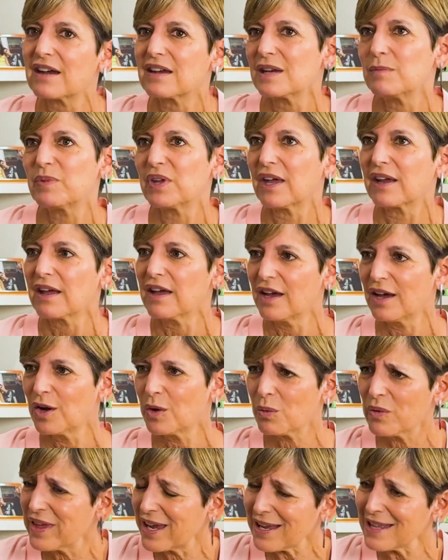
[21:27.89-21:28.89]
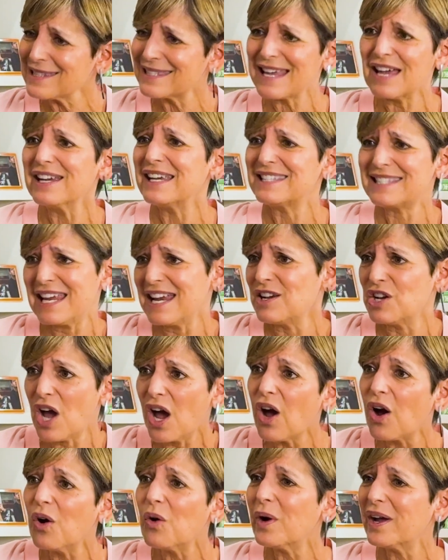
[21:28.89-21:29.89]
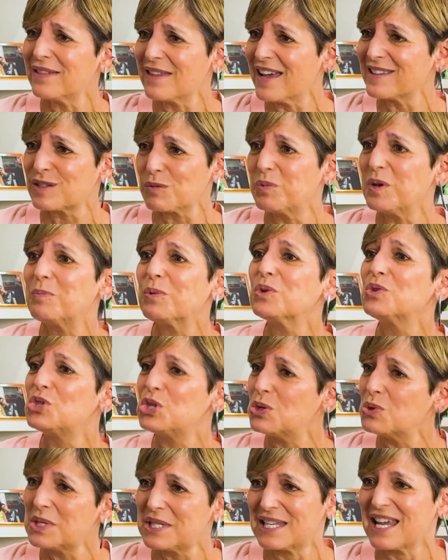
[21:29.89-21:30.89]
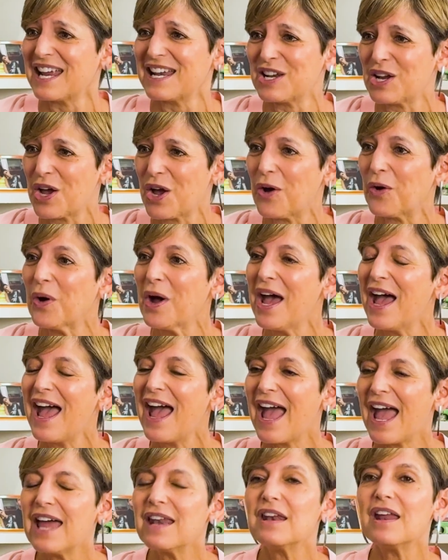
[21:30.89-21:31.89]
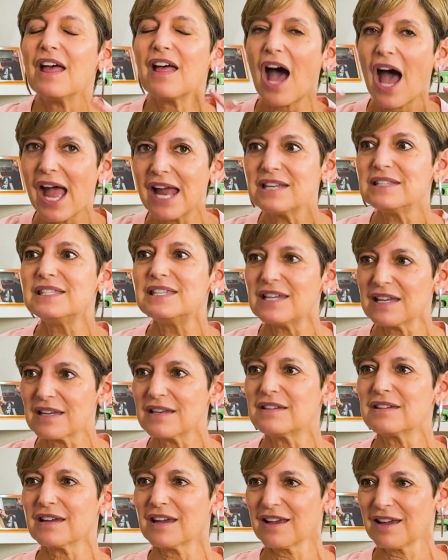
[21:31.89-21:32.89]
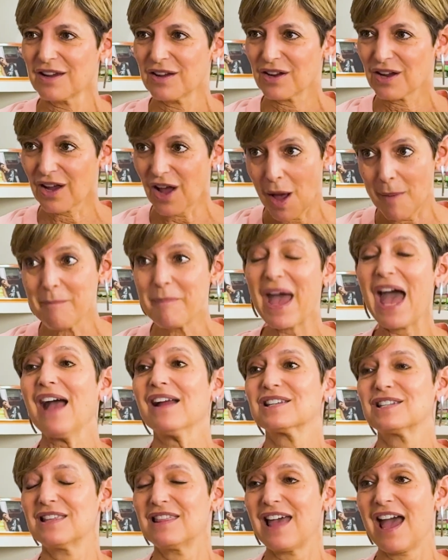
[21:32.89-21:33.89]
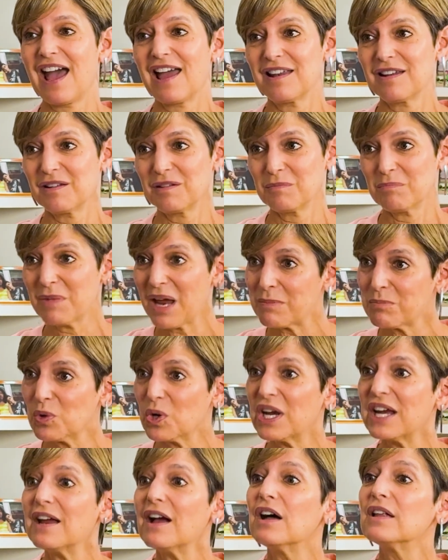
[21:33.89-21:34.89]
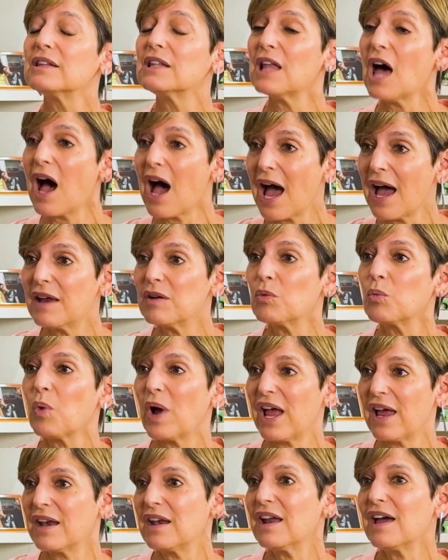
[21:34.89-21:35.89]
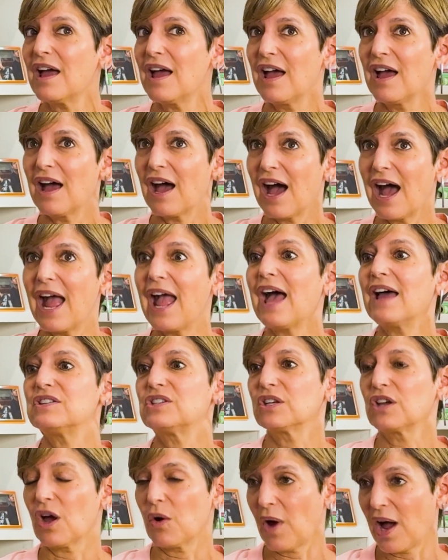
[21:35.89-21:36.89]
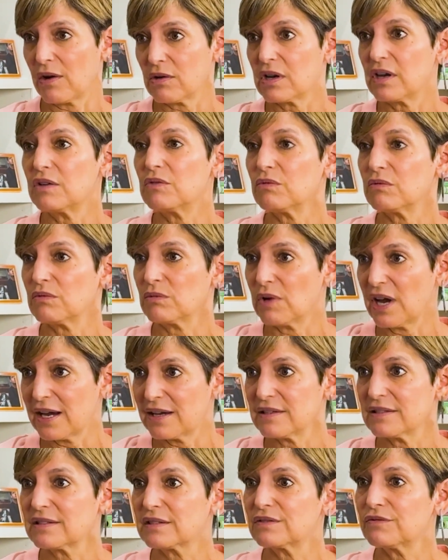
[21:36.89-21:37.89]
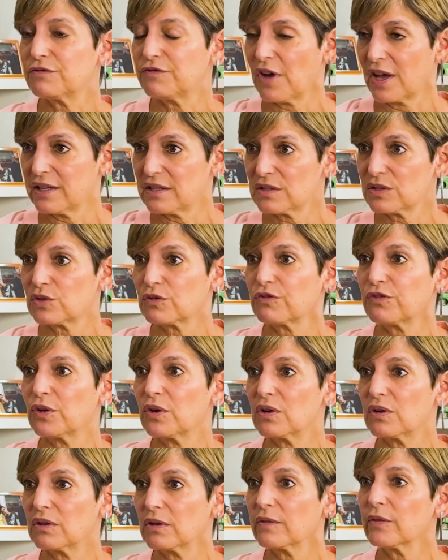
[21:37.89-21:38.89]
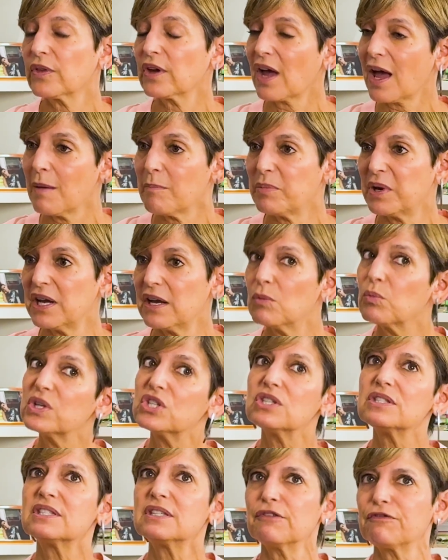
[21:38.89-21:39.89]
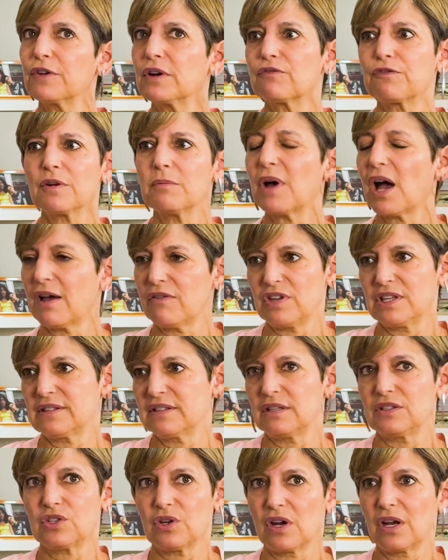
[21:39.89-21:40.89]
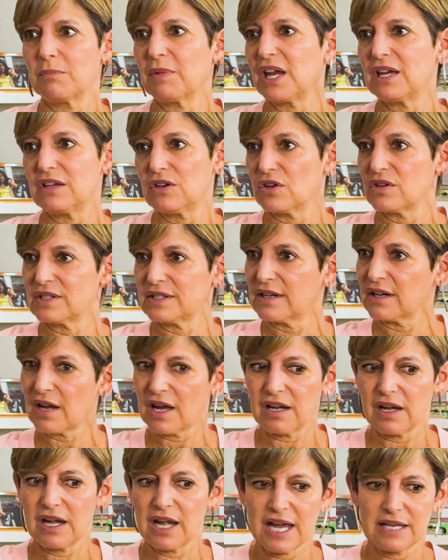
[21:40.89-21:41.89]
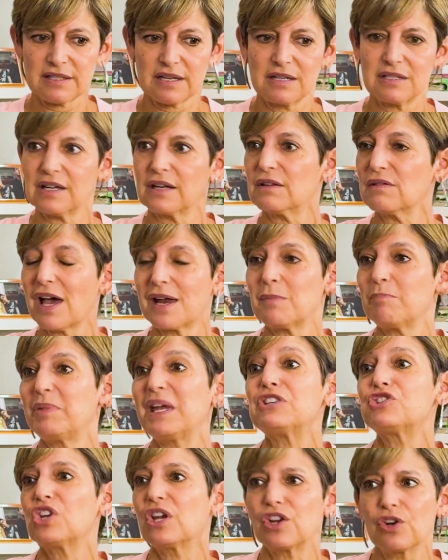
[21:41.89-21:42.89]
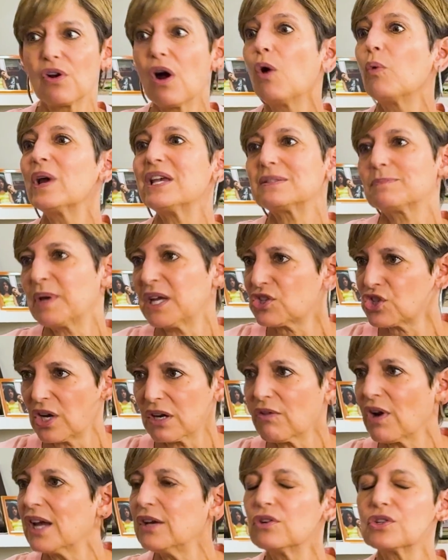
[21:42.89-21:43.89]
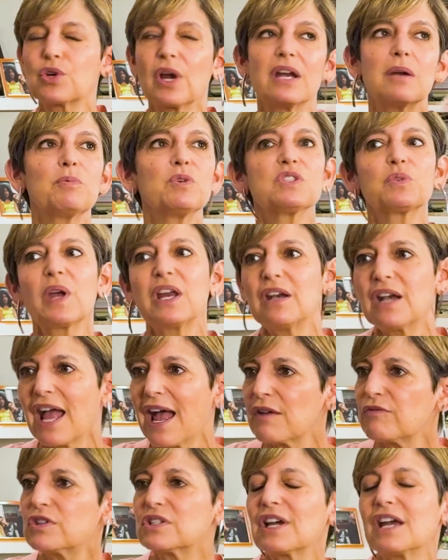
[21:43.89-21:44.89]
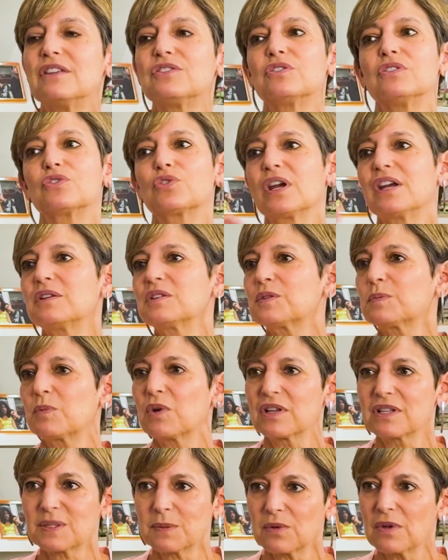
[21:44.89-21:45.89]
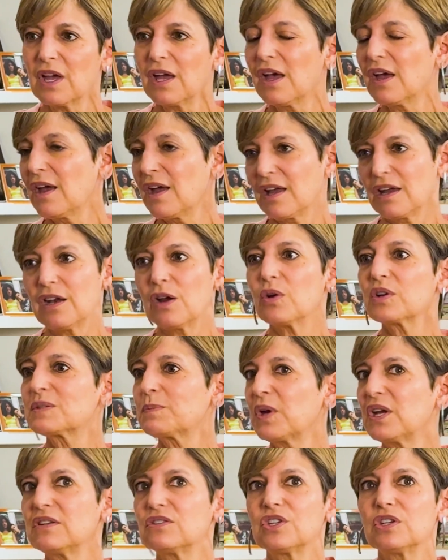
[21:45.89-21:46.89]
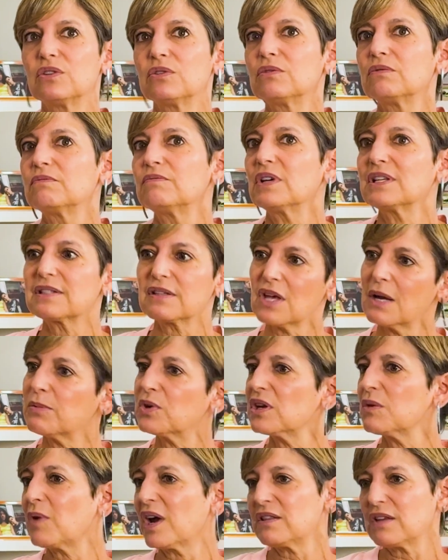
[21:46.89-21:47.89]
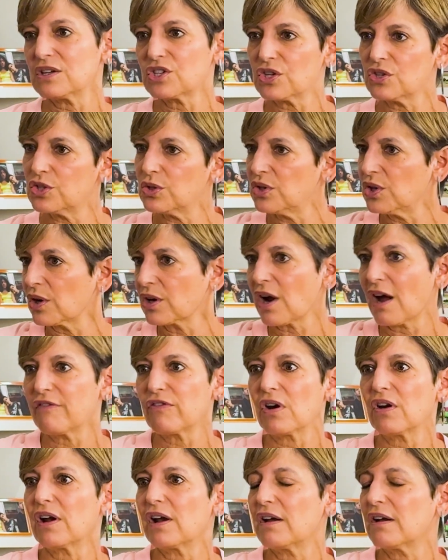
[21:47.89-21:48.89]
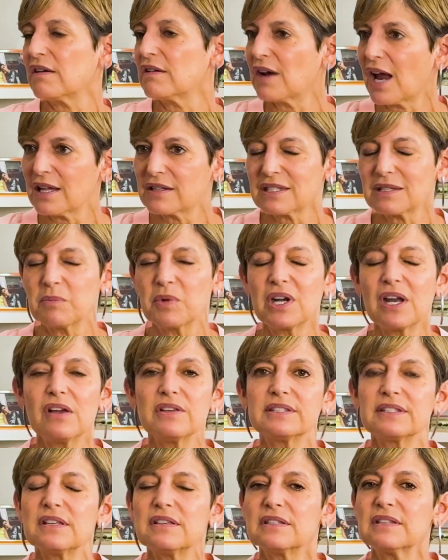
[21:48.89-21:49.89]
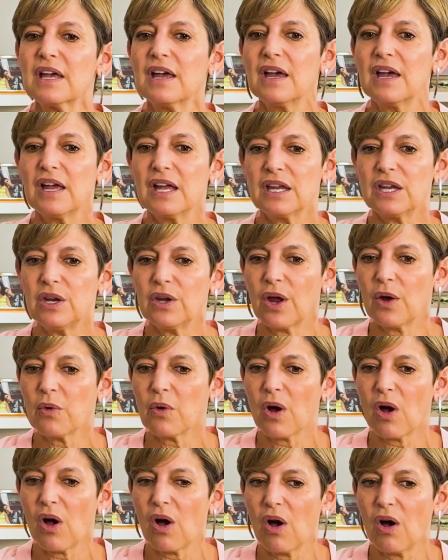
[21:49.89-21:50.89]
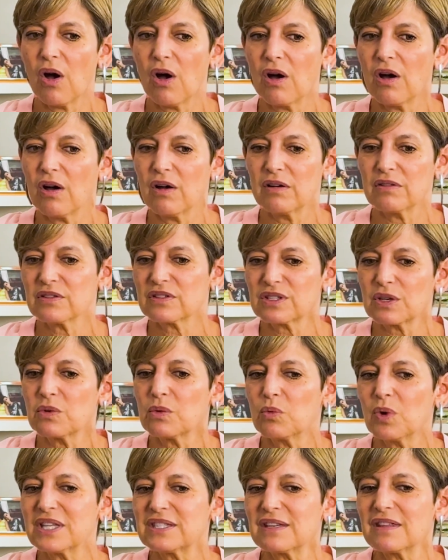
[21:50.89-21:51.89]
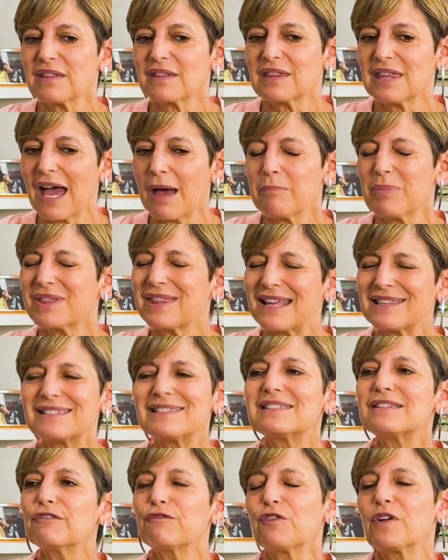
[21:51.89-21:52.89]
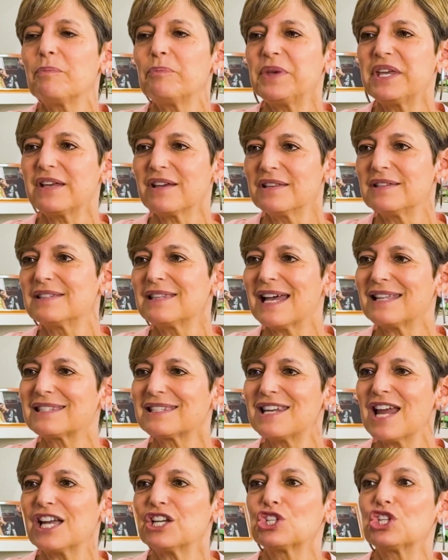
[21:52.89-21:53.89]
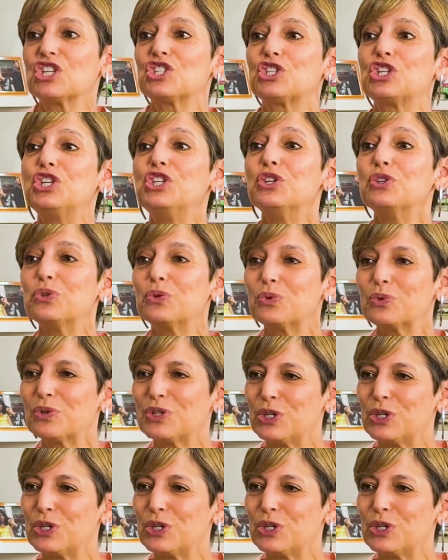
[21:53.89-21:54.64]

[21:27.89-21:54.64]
And he'd be like, well, they can say no. And lots of people do say no. And I did come back to that memory a lot when I had to go out and raise funds for the company, which is different from obviously during my years at Condé Nast. I'd done a lot of pitching. You're always pitching, right? You're trying to persuade an advertiser. You're trying to, explain to a celebrity why they should do your cover and not someone else's, So it wasn't that, but that's different because that's not just you.